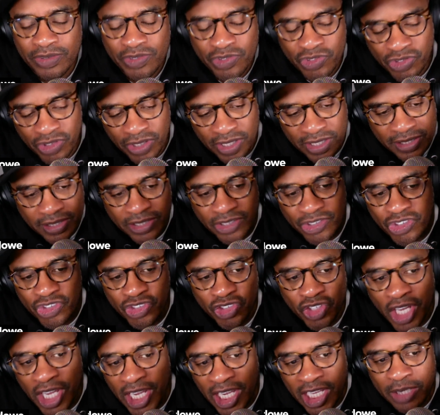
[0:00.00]
just a
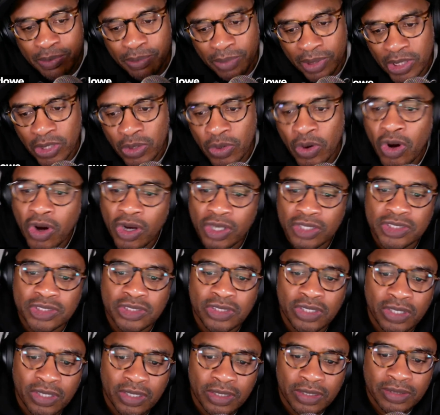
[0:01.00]
shade below
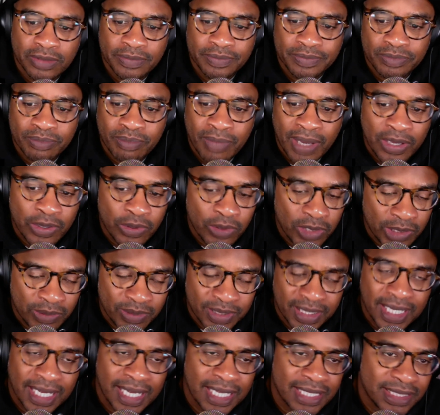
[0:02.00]
All-Star. Michael
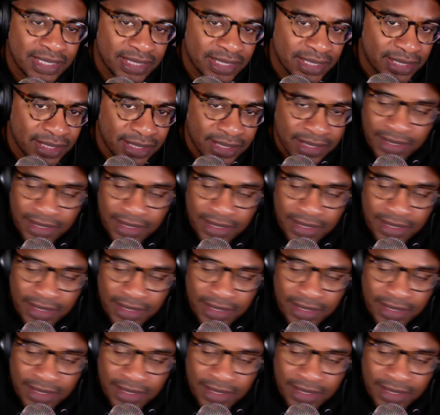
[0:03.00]
Olowokandi,